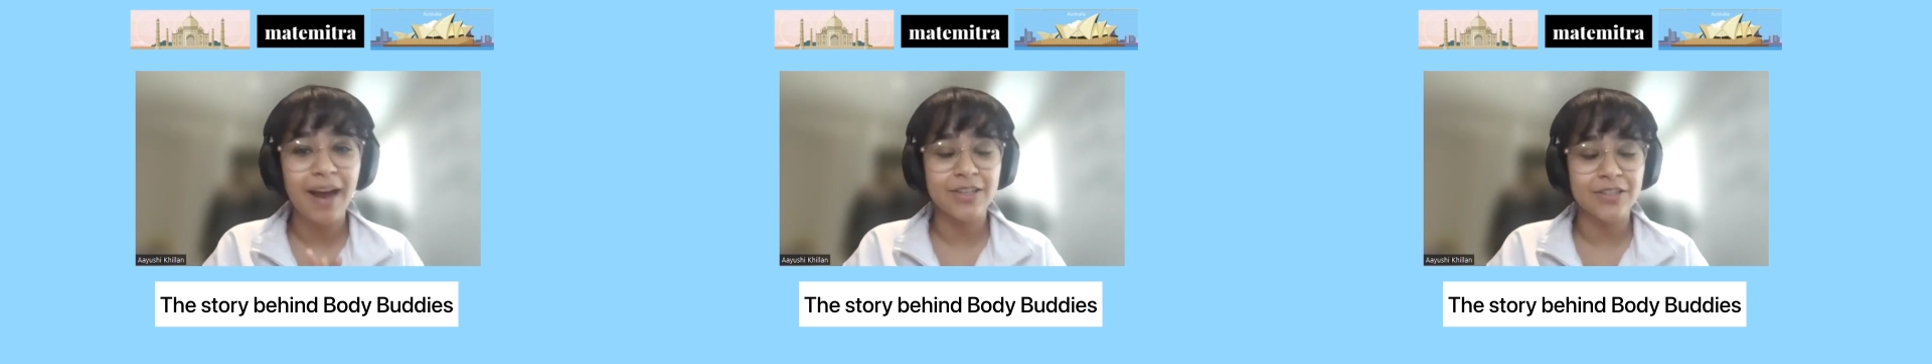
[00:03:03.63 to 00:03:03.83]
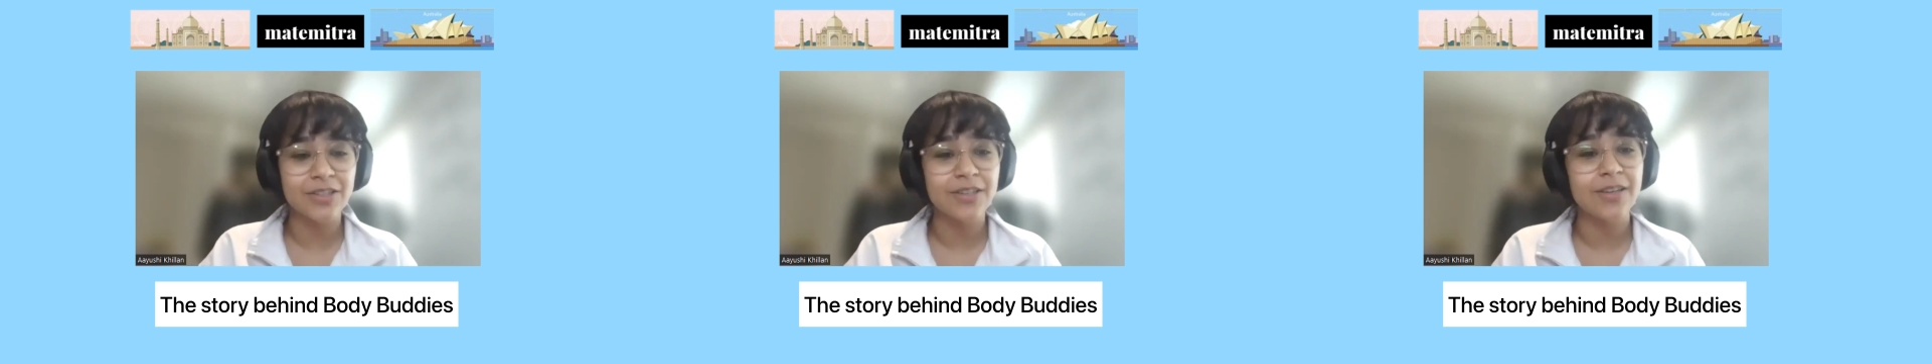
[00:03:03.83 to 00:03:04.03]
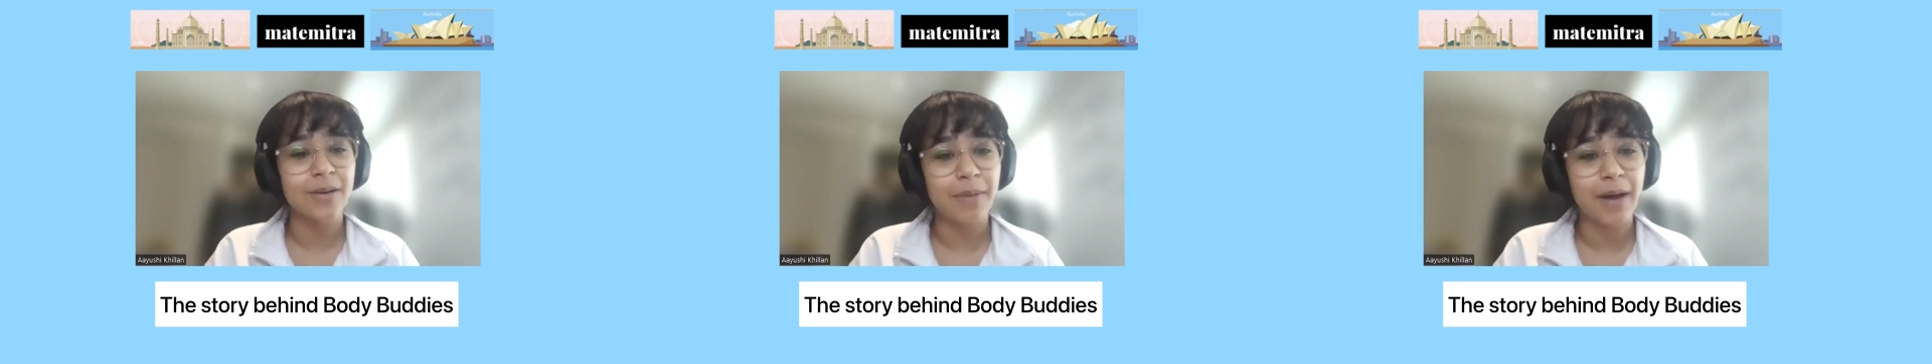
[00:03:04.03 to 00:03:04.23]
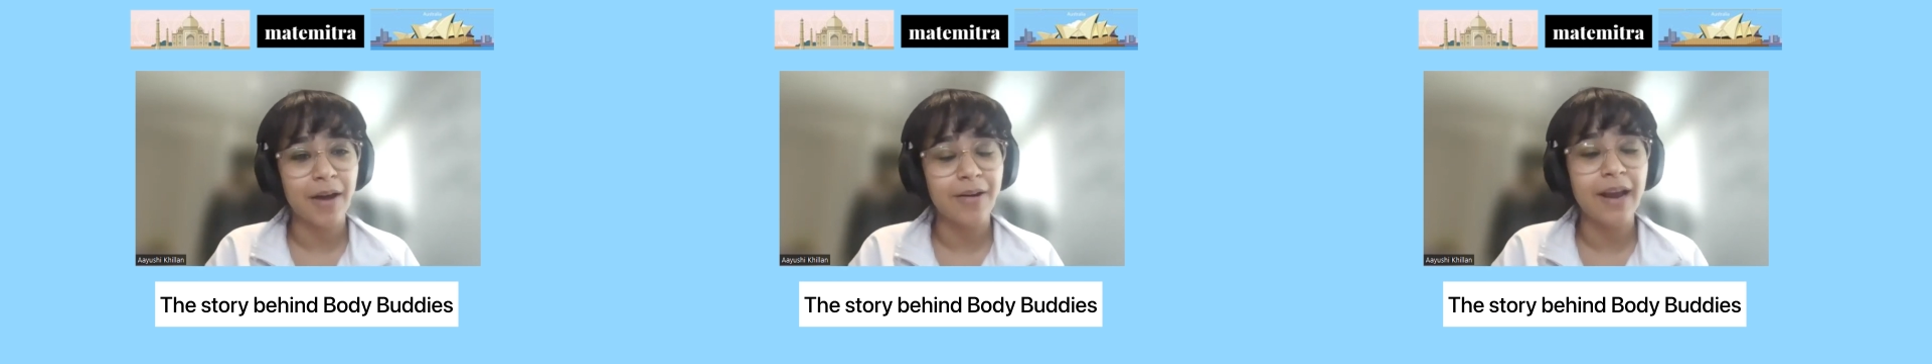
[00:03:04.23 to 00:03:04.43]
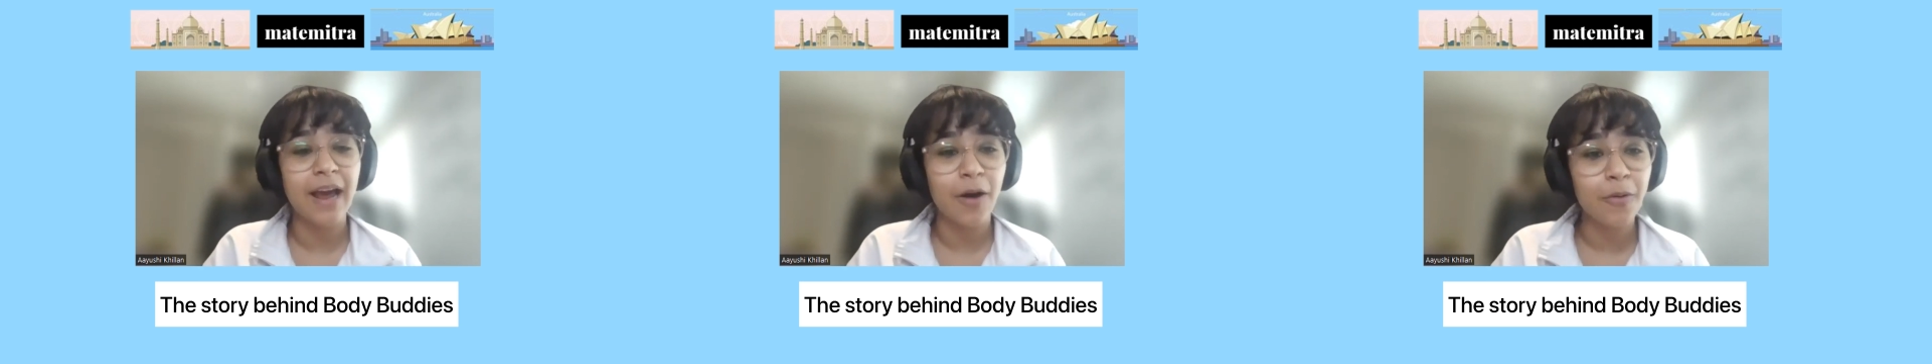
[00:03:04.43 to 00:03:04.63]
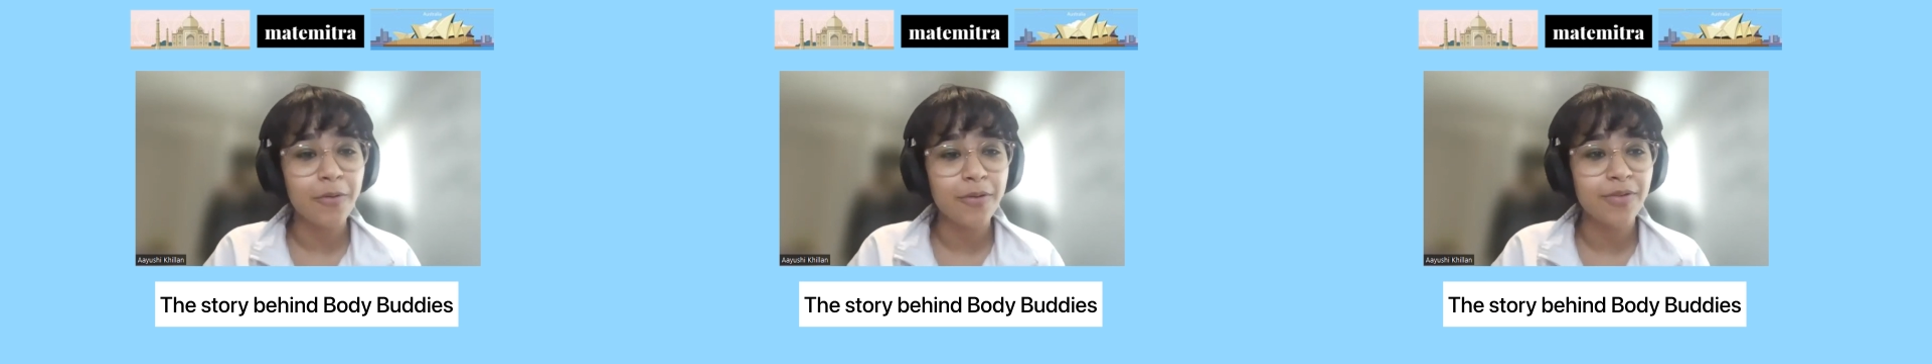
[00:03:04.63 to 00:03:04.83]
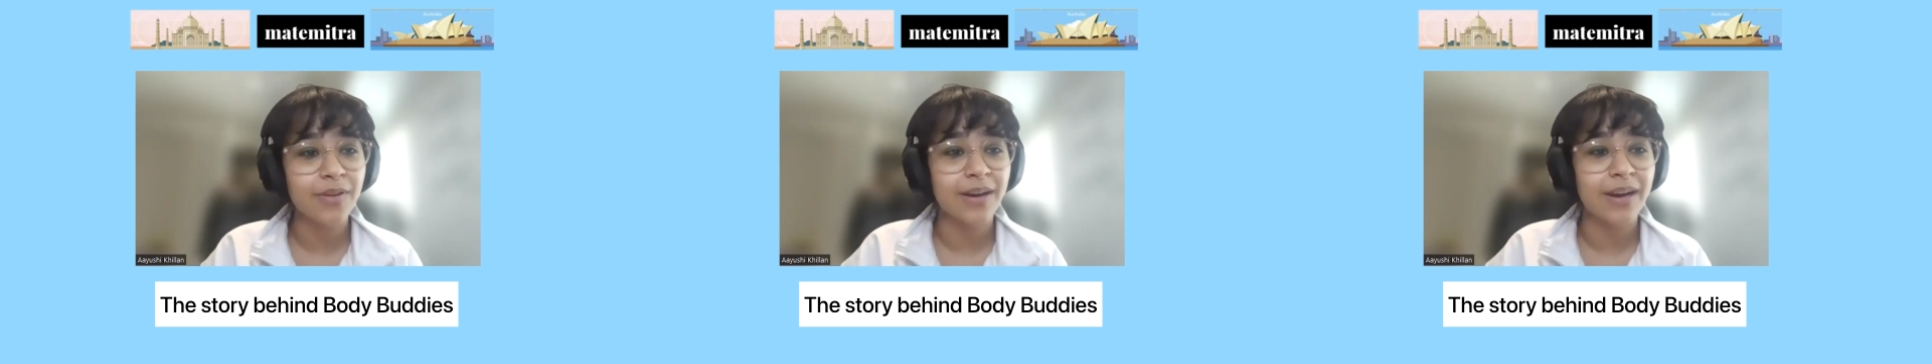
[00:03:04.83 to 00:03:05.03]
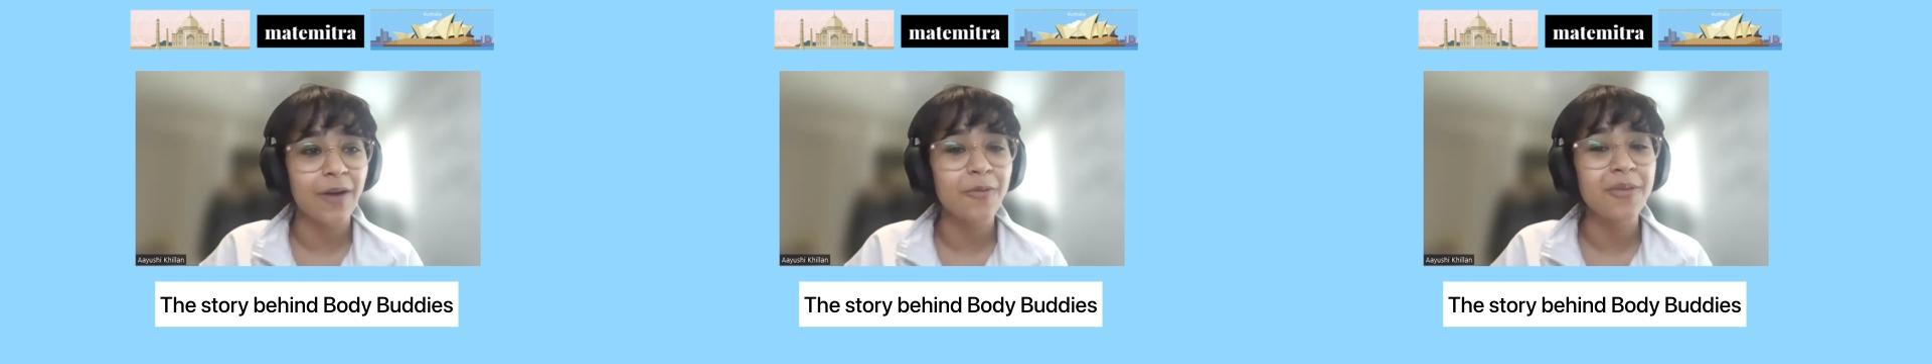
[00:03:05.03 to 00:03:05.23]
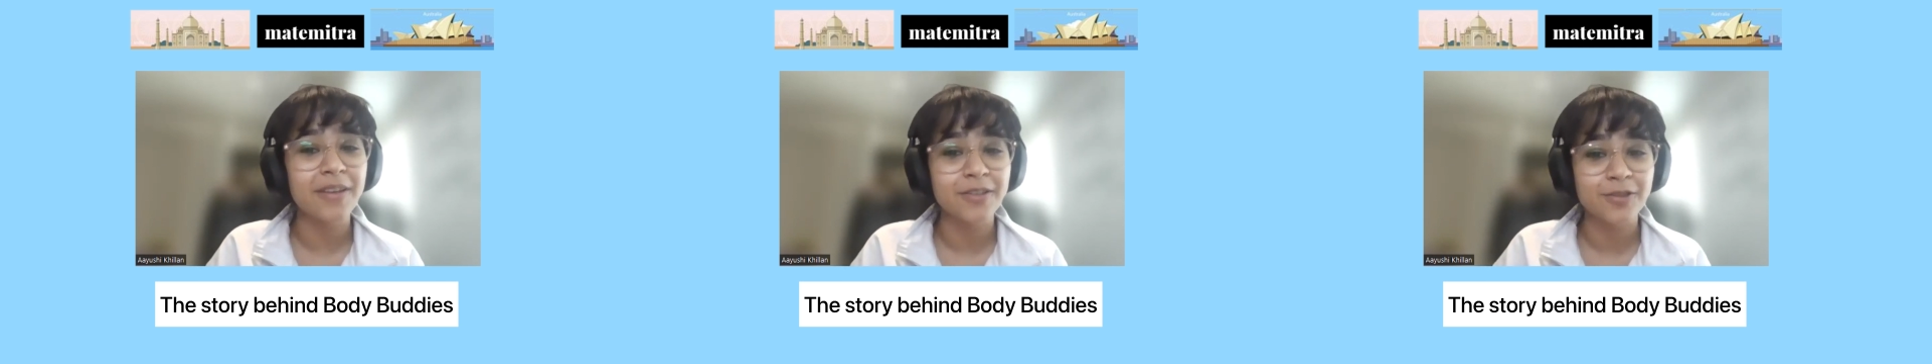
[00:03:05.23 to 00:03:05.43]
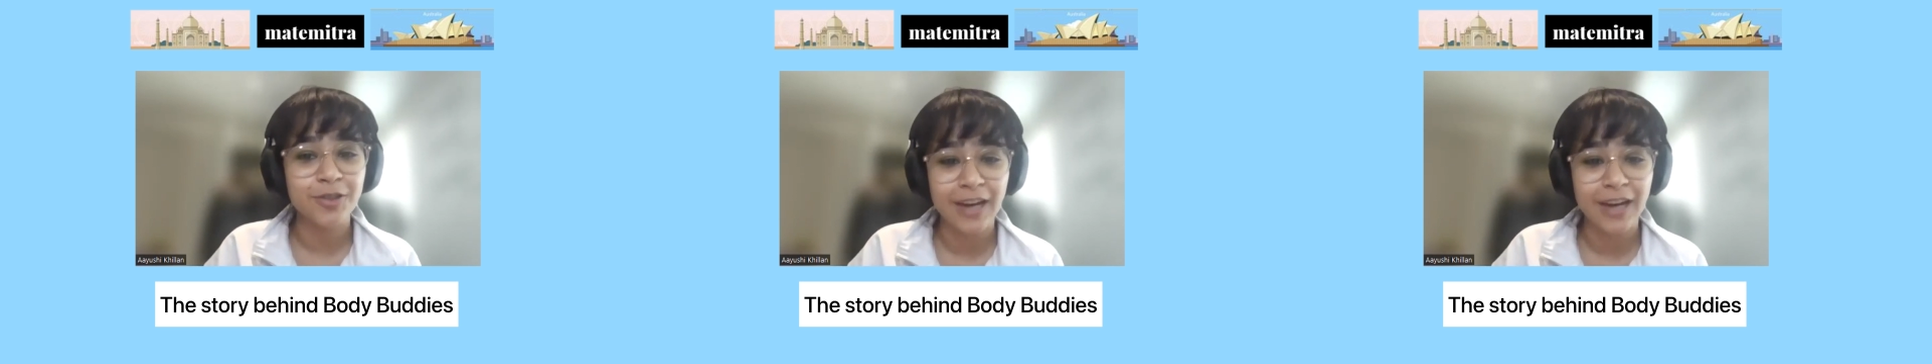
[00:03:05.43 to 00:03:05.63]
passionate about health and
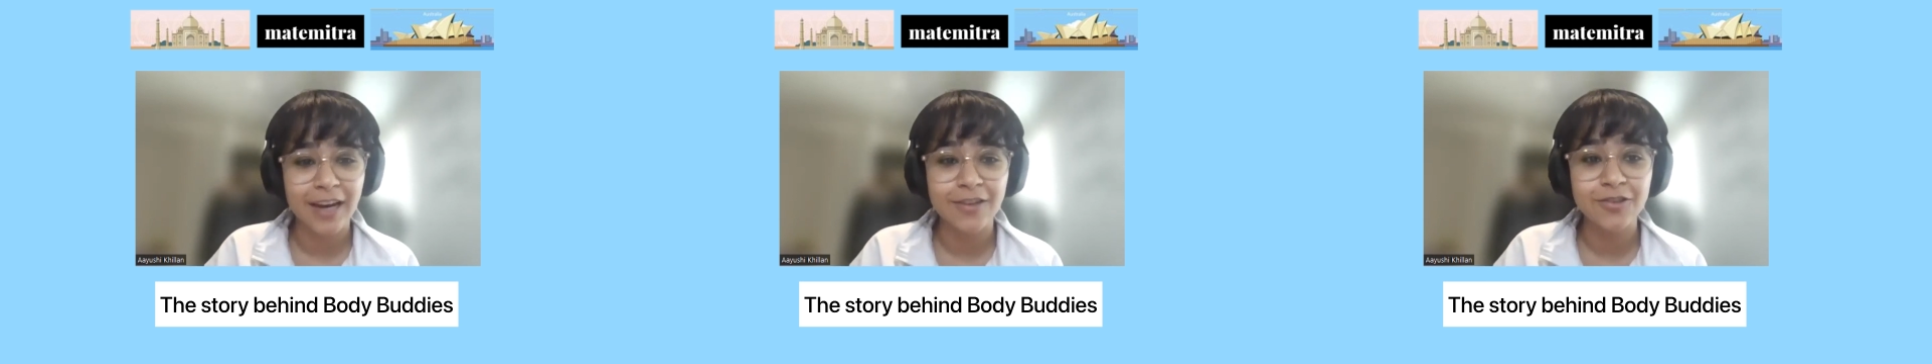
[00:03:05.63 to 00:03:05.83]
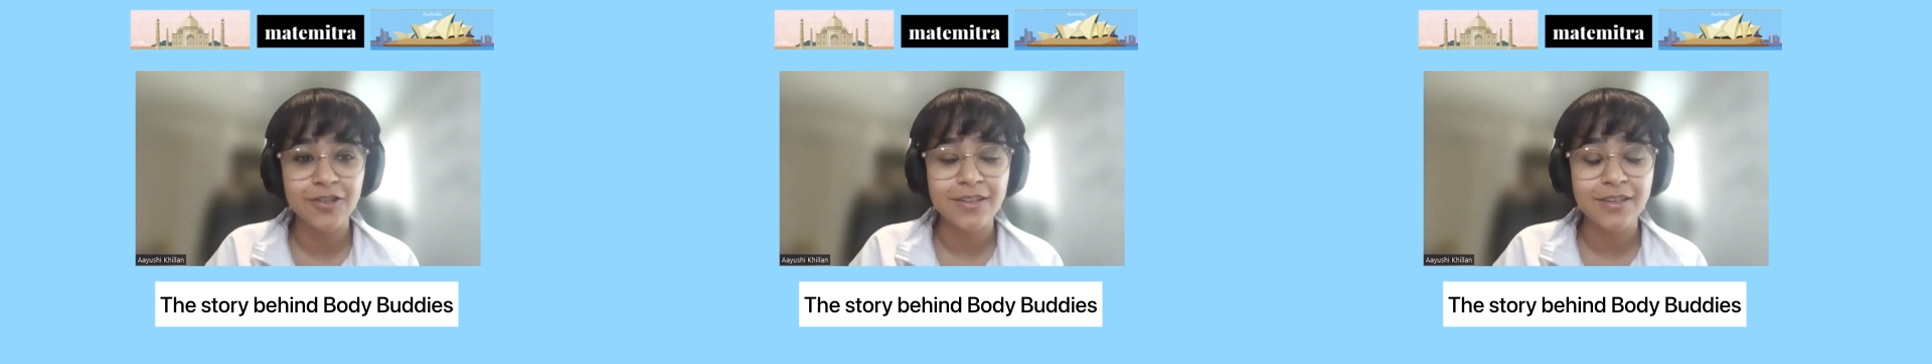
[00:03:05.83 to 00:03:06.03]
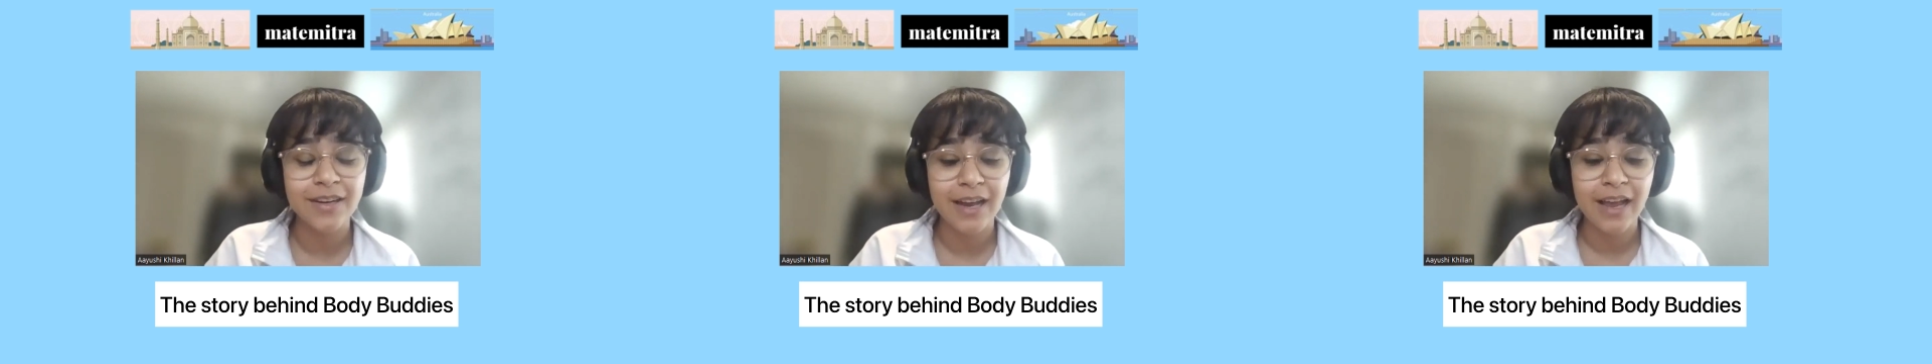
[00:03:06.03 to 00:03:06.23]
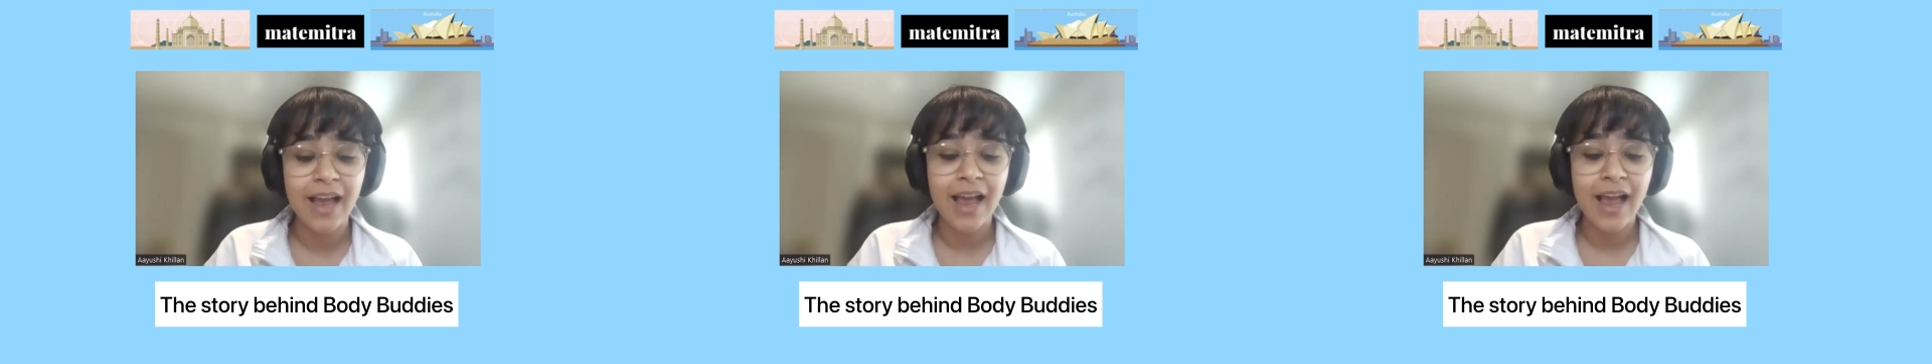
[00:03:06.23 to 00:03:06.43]
health education,